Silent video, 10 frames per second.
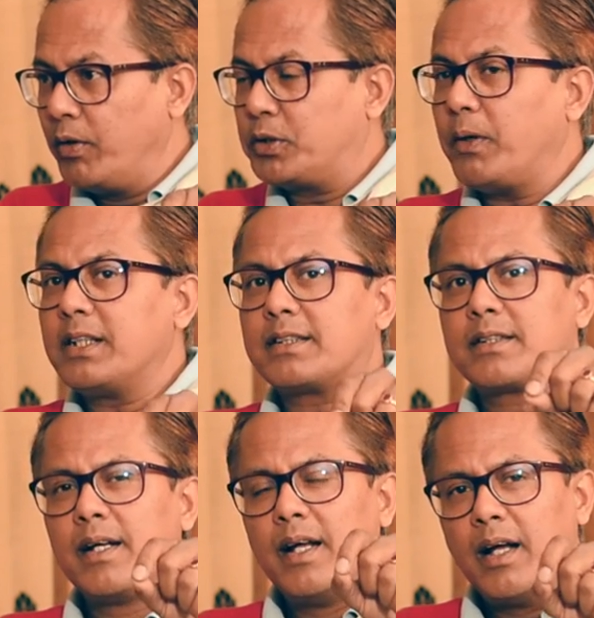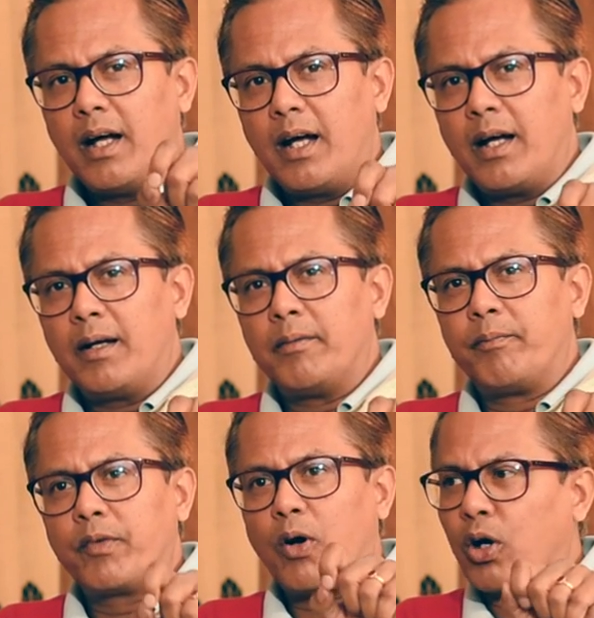which was
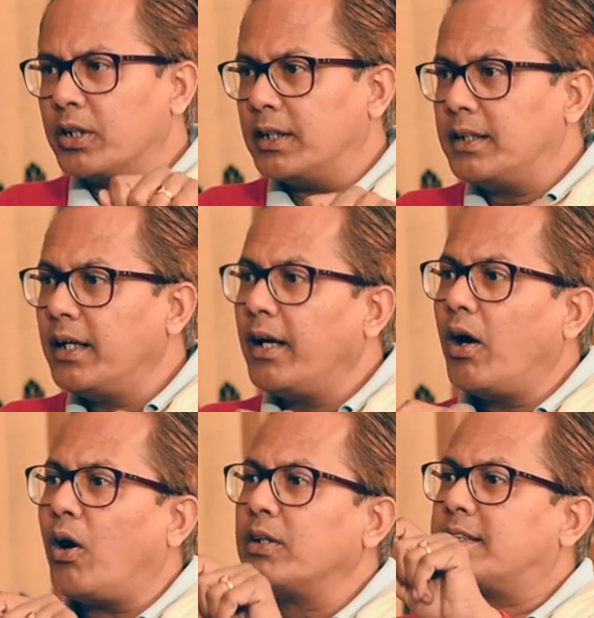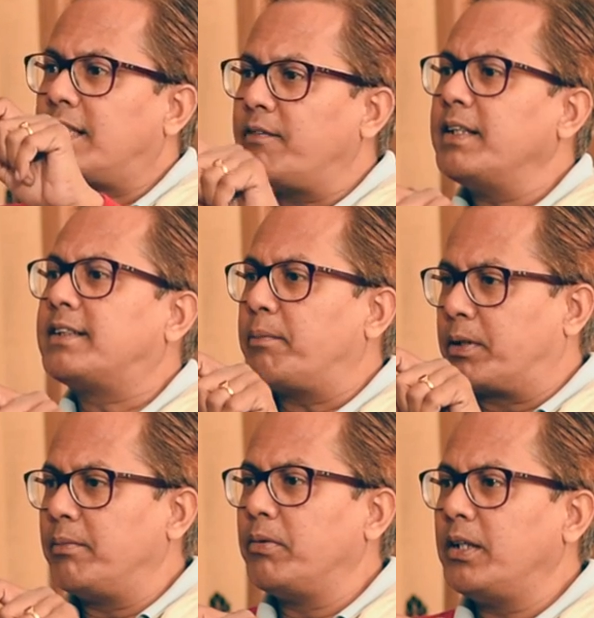ordered on 7th
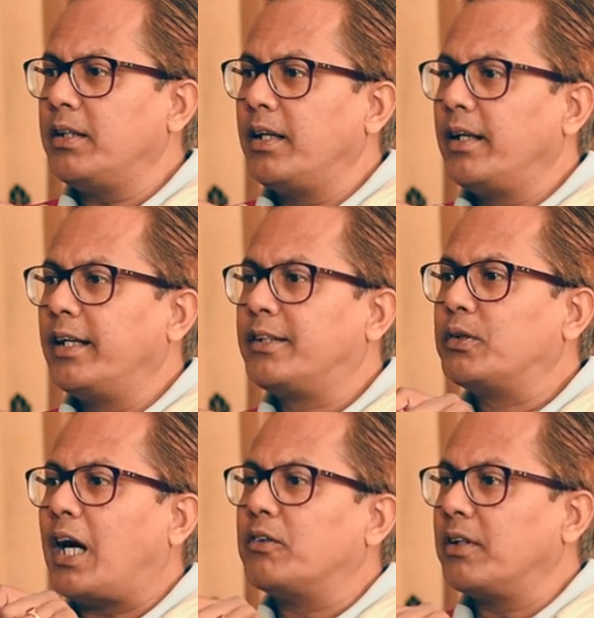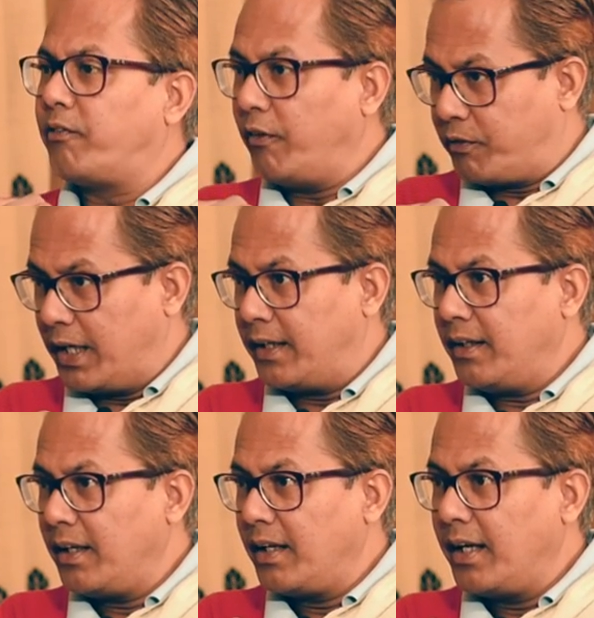September
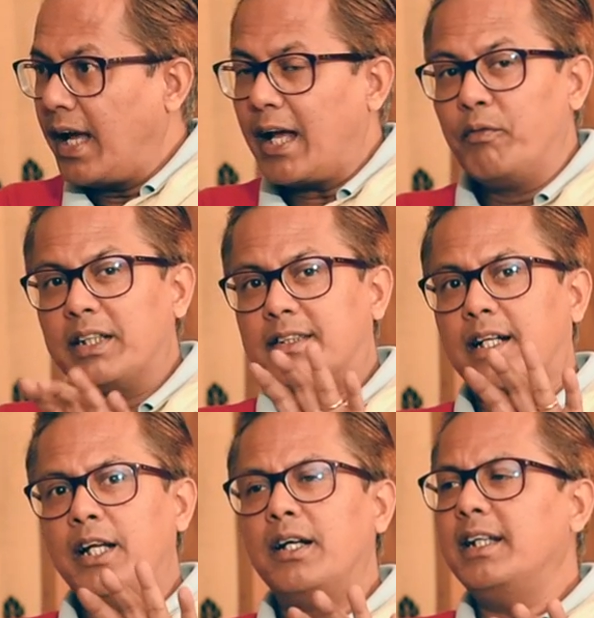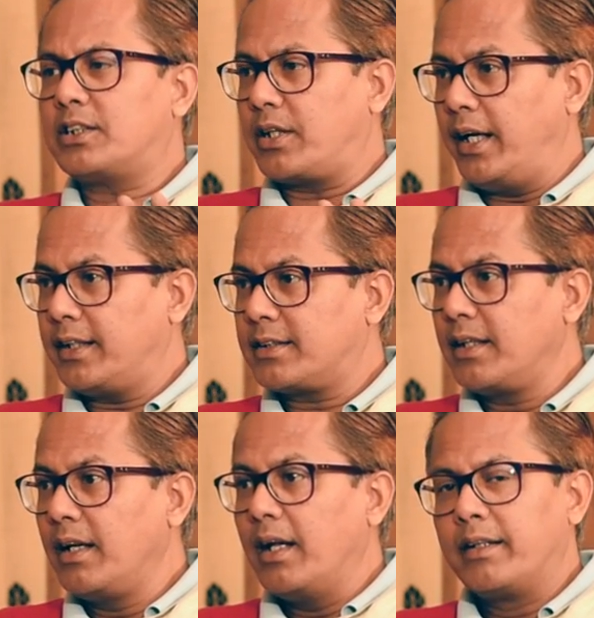2015 and which clearly states
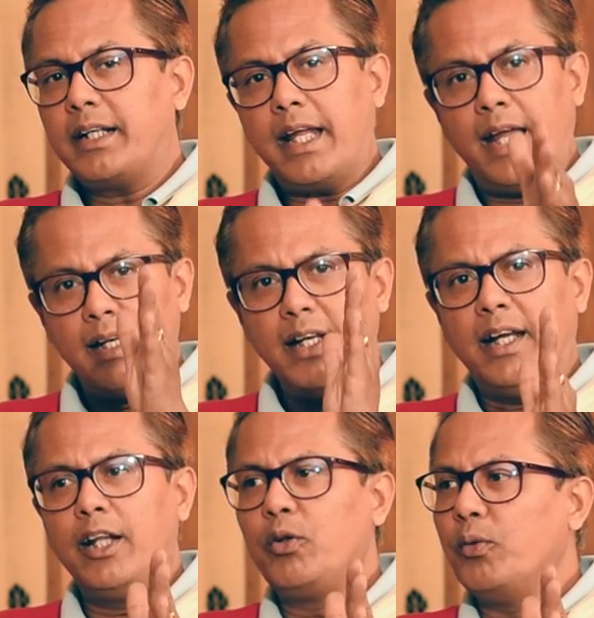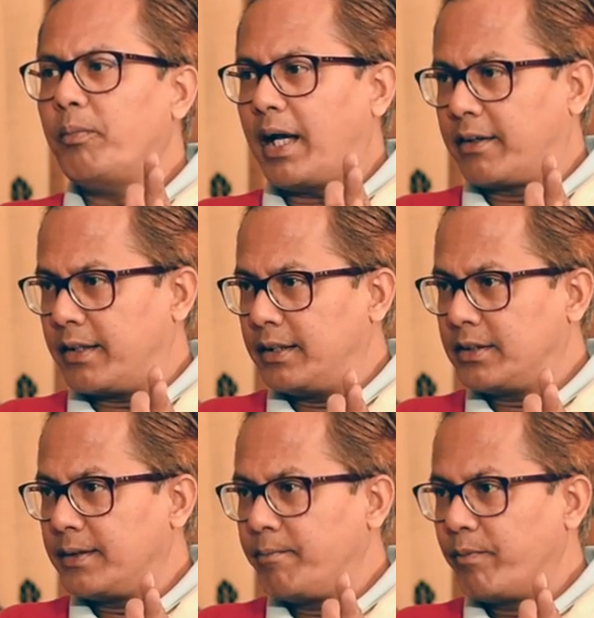that any Hindu migrants